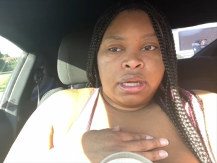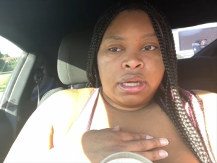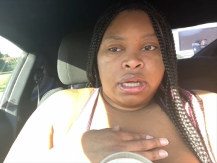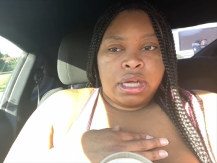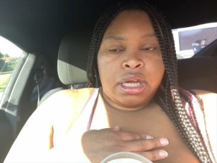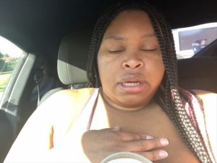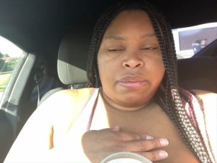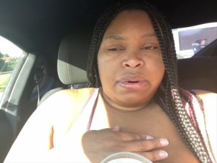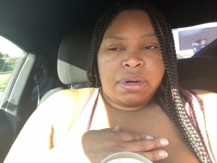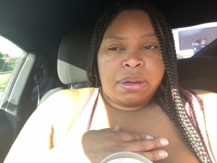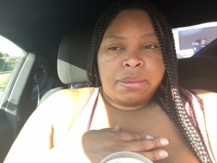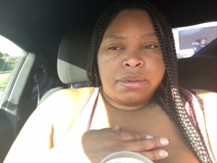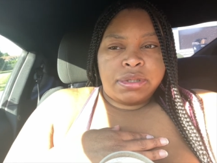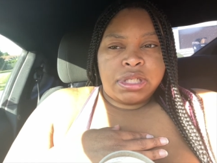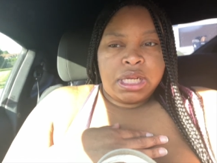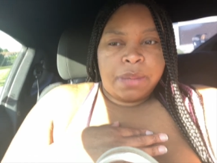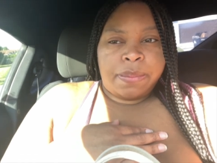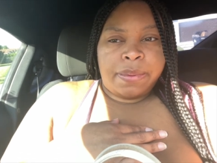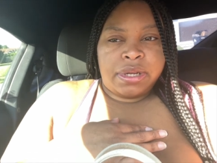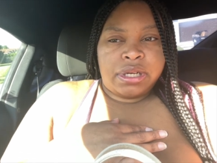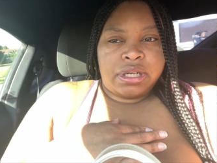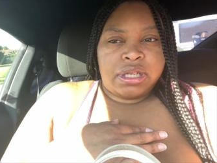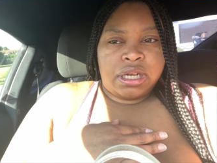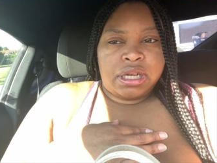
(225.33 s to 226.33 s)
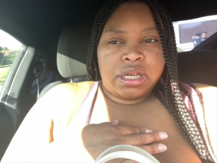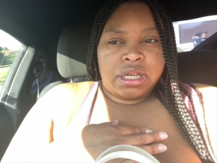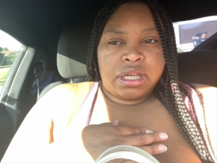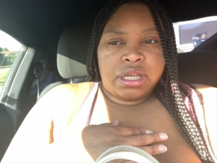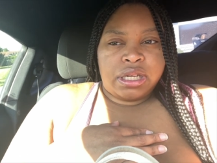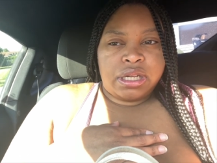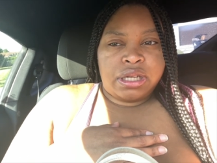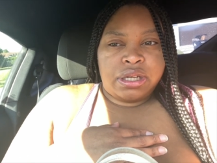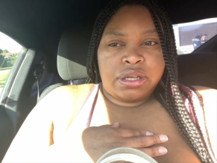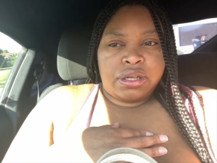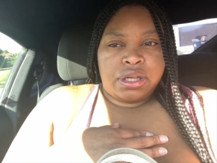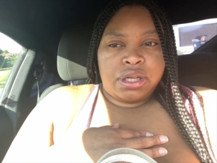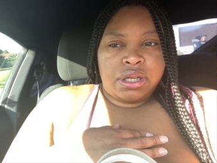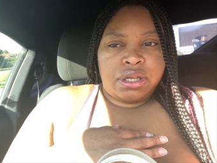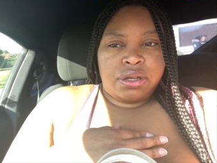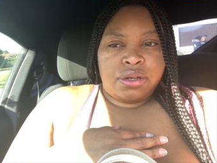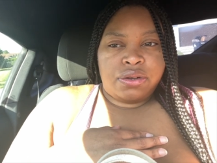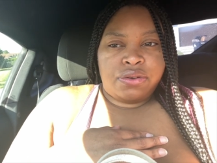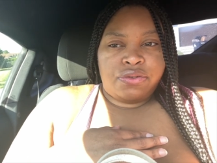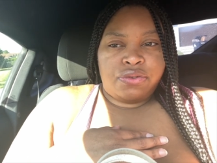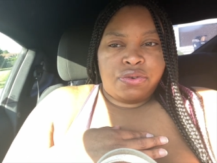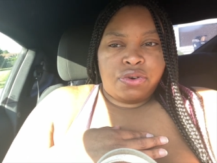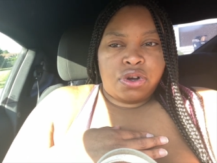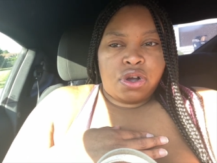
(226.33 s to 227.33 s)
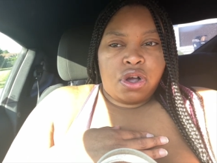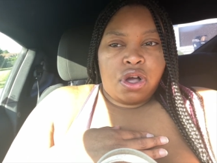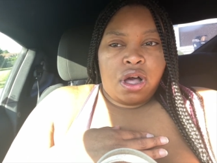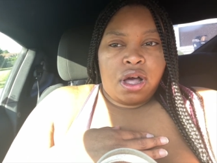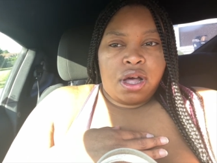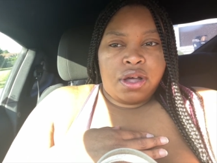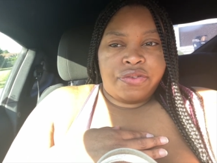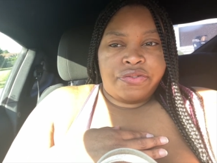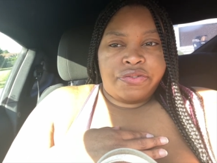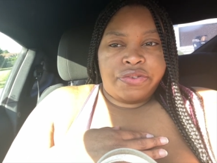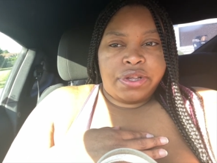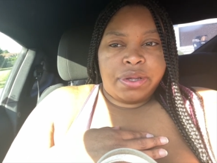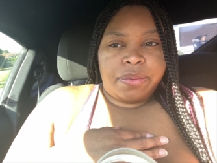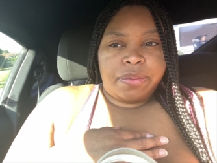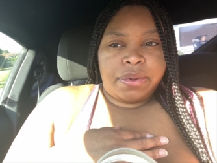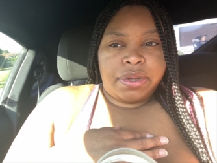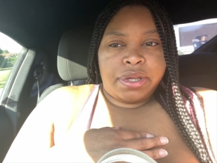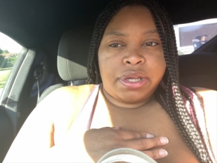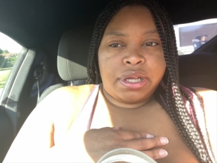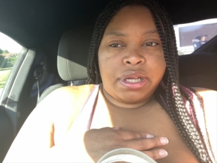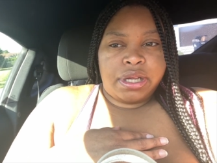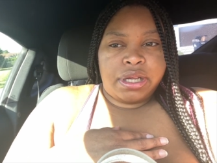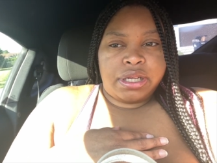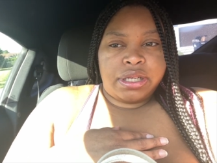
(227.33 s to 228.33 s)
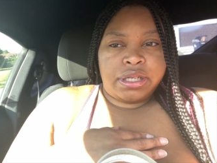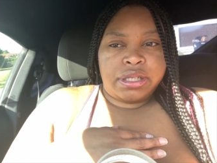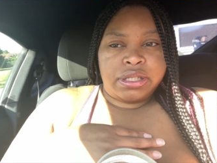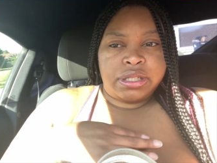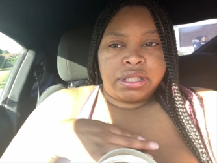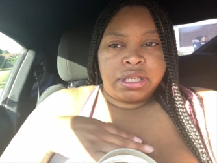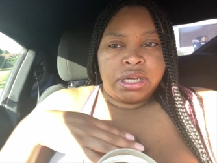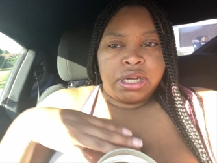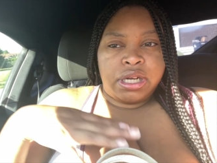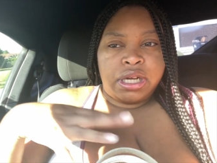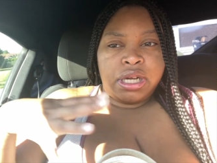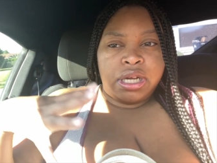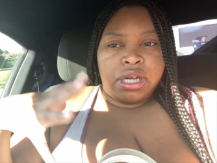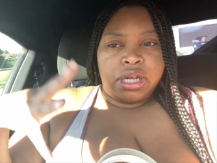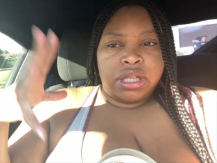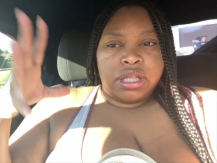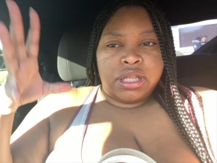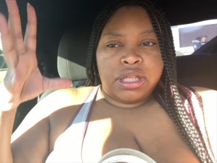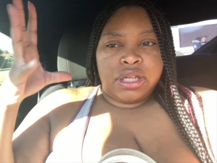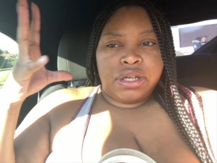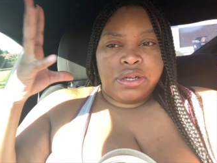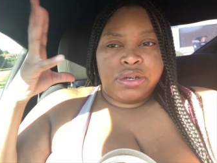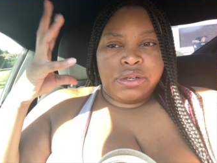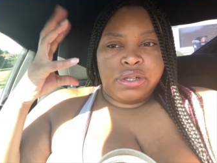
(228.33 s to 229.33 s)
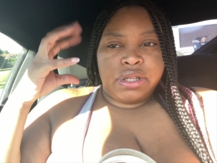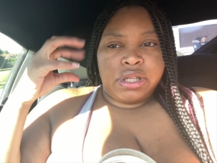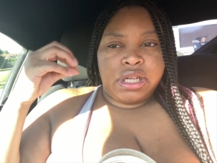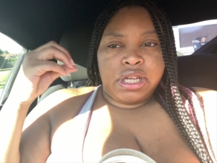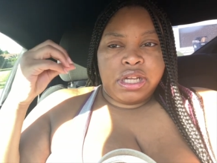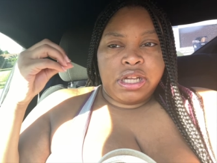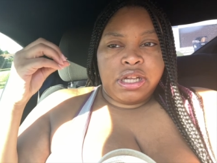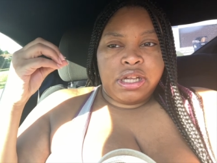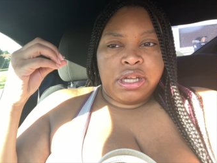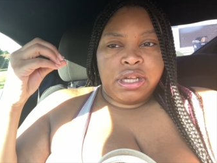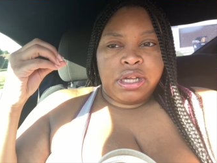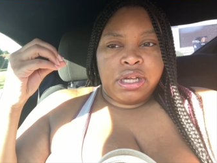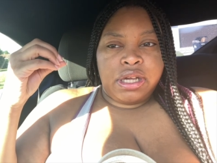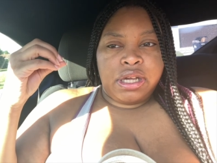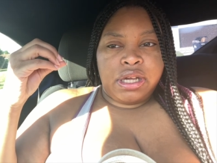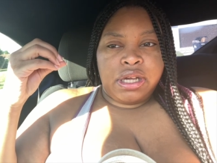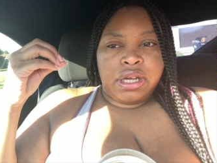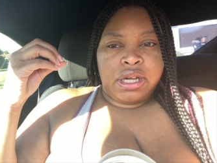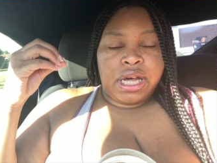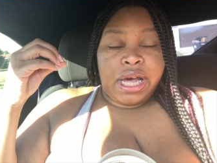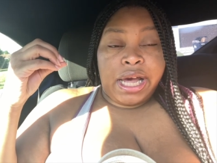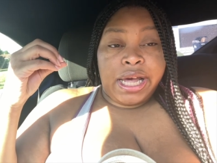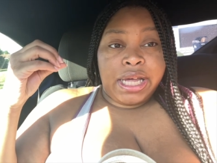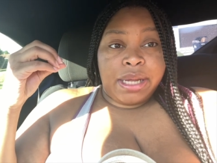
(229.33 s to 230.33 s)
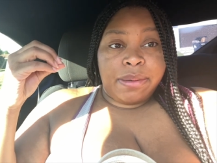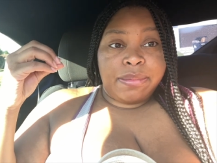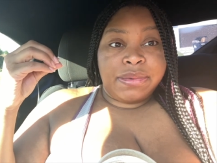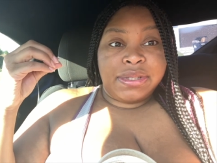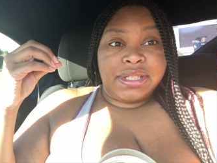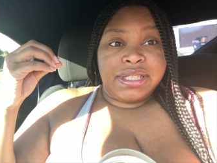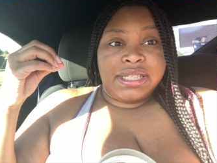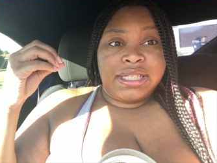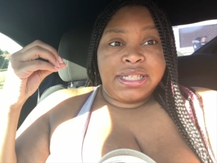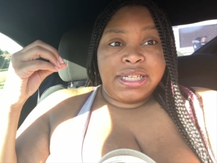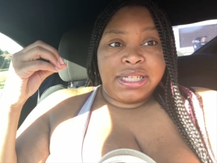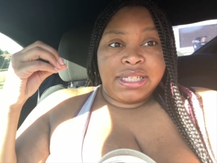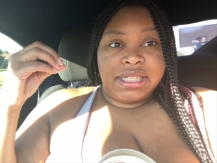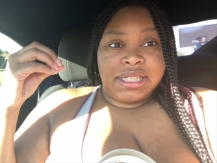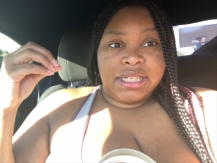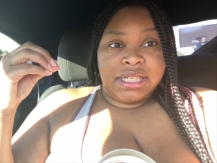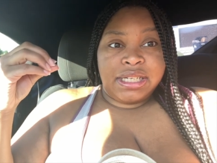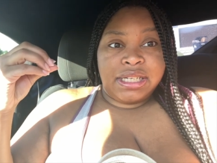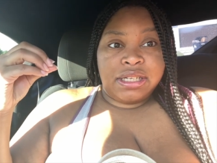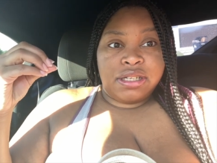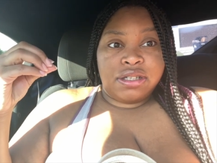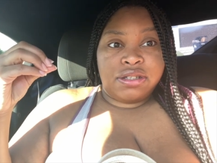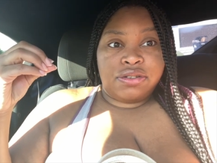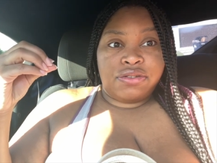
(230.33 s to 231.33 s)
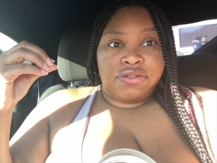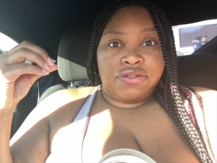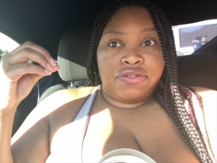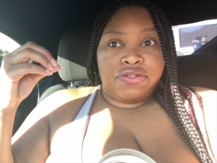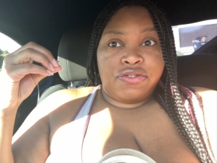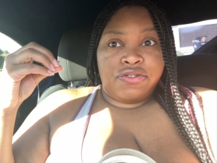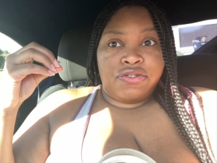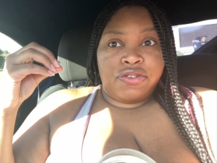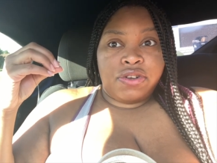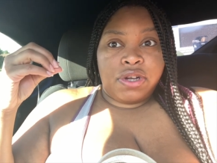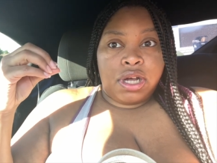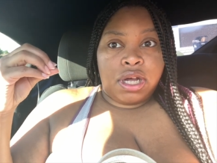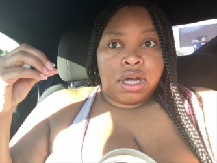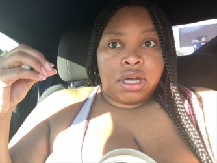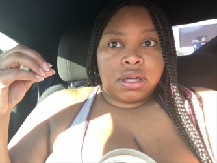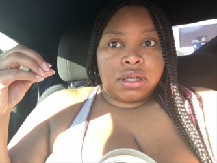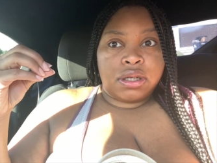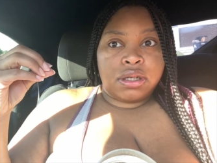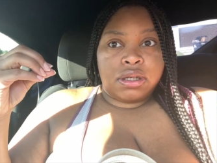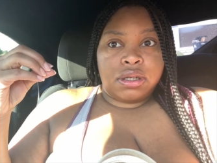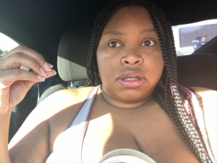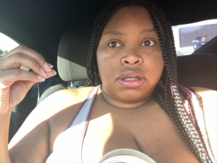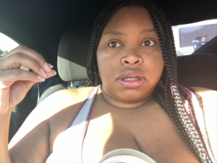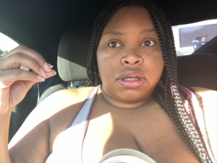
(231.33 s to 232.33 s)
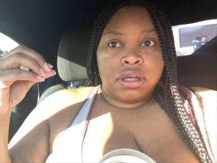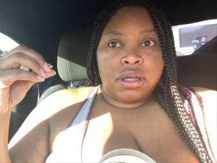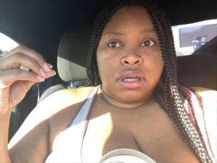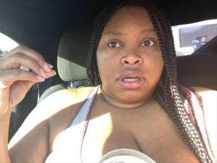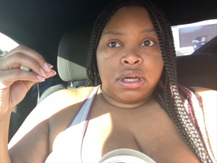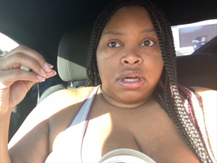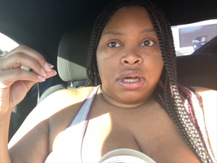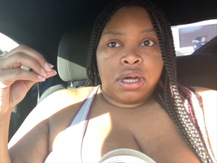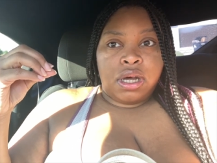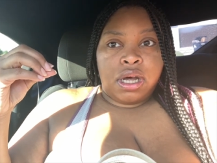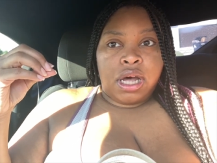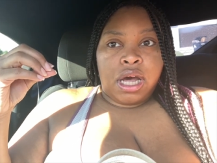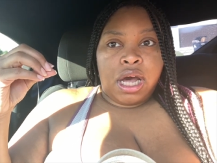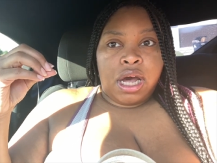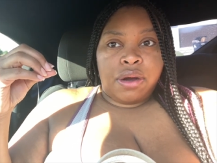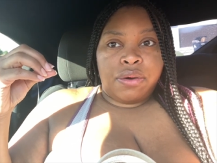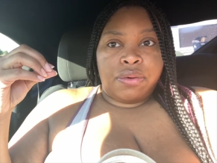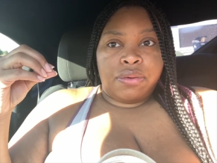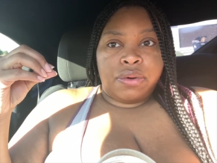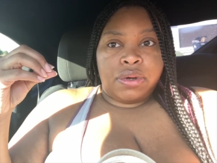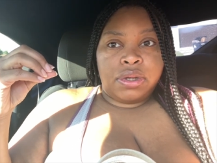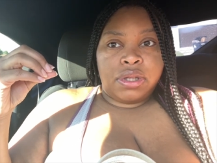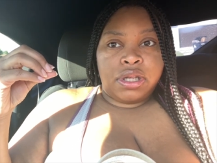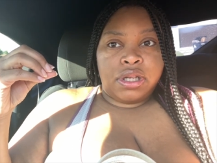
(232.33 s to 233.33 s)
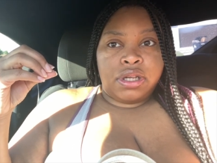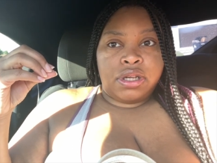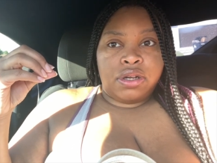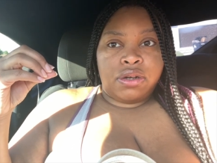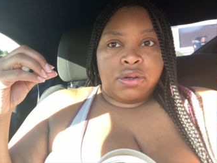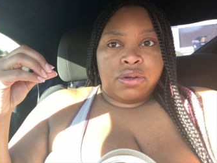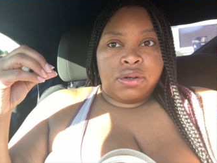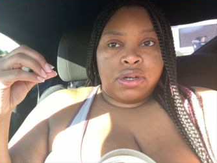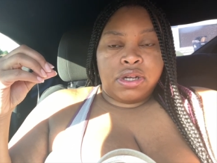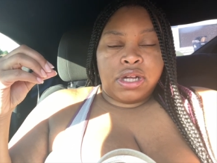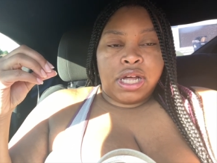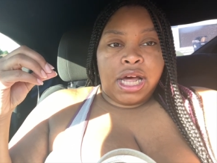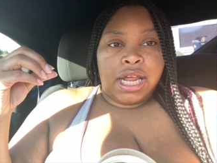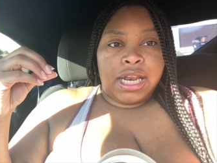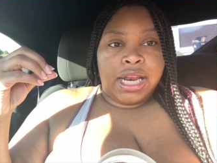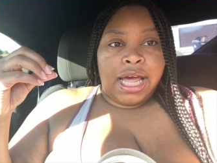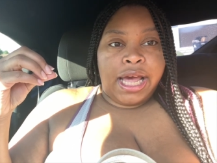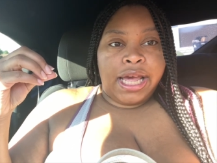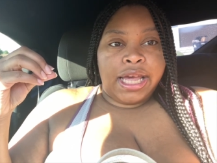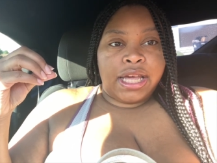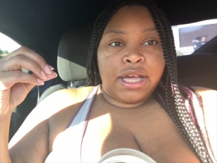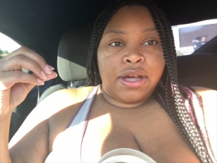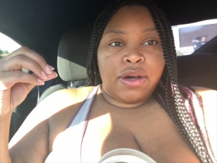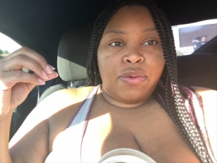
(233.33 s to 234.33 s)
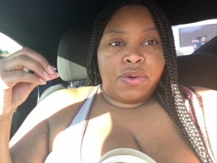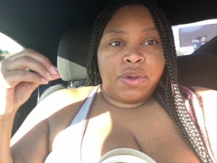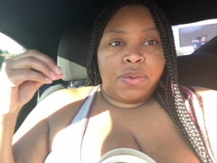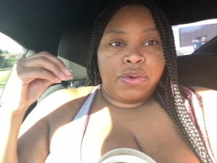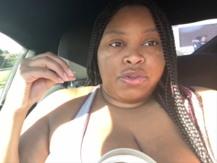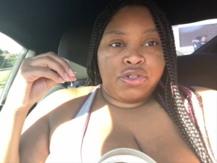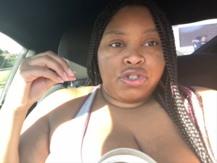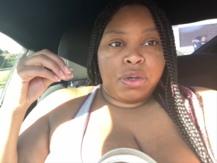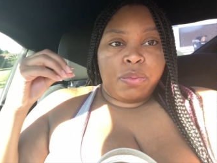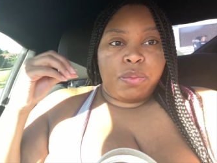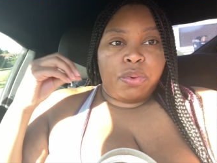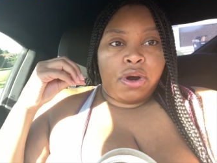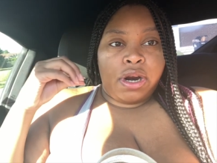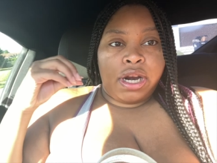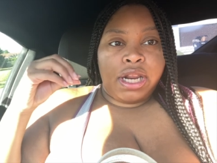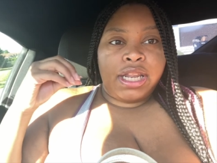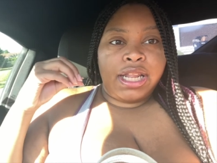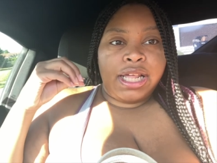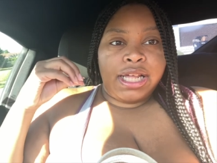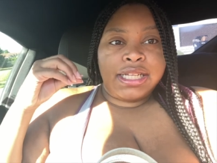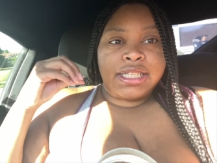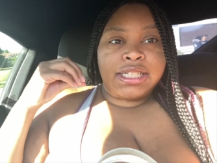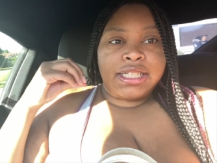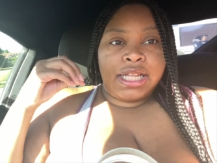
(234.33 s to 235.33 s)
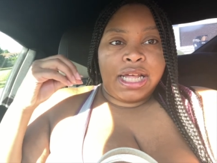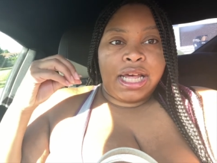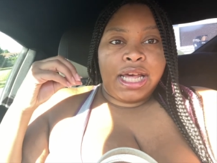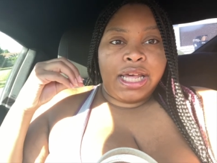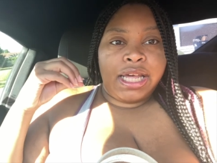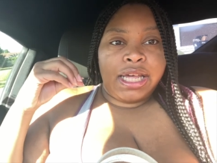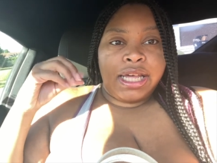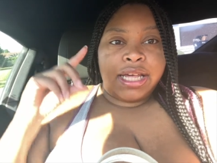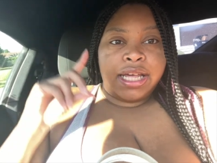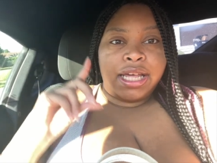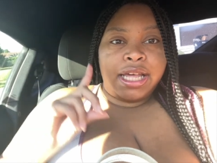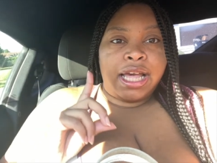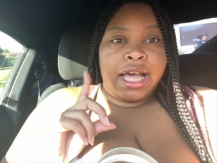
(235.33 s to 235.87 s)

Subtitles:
And probably stop at Dunkin' for coffee because literally I am dizzy as fuck. I really don't, I like, we went to a party last night.